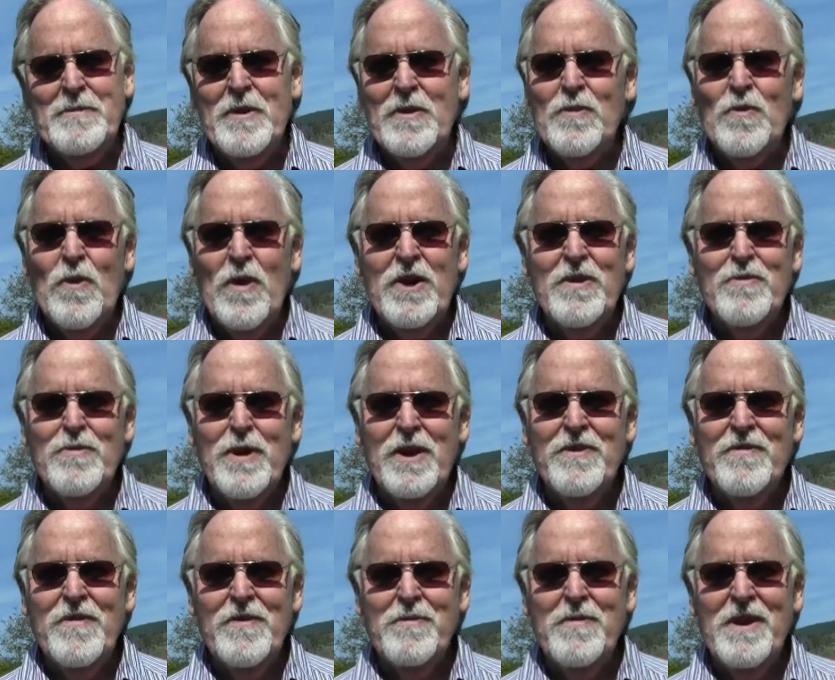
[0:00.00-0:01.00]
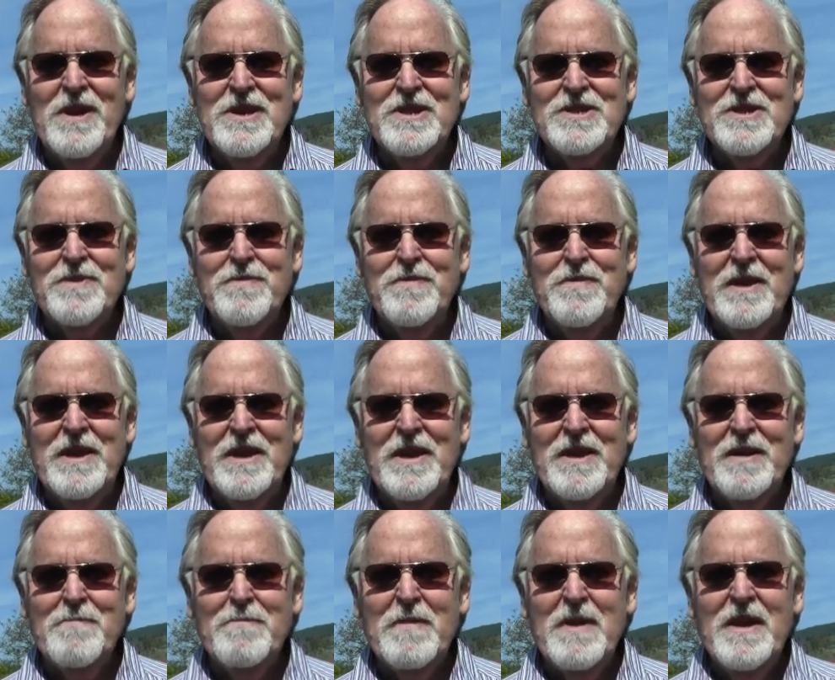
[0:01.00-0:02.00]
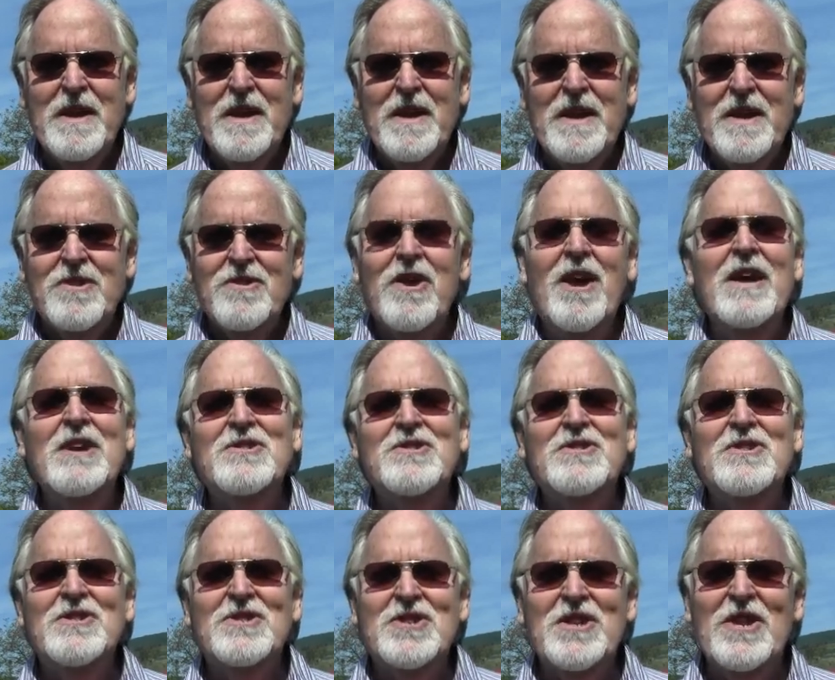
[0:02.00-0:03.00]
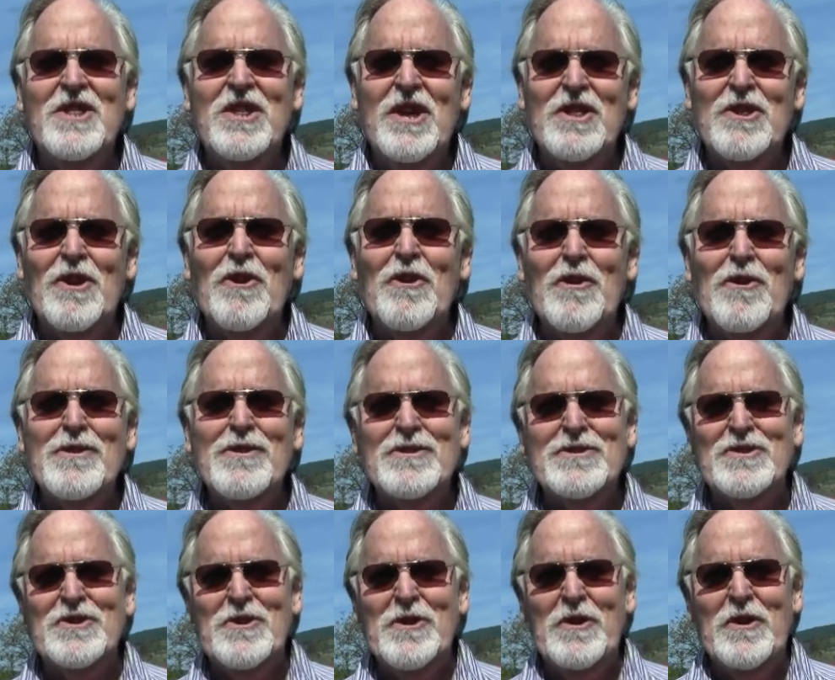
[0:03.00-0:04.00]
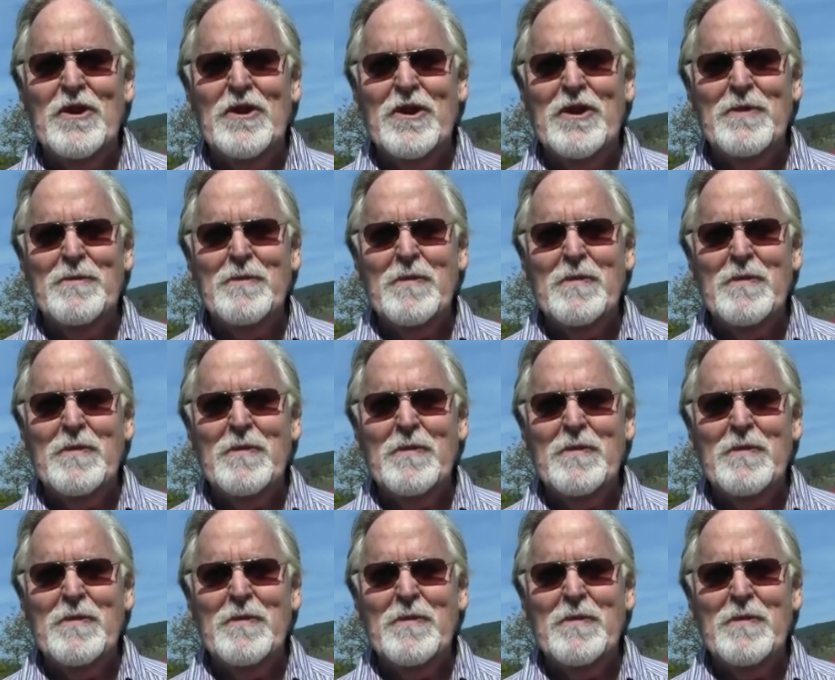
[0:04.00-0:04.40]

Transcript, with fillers: But what a wonderful place to be. Taste and see that the Lord is good.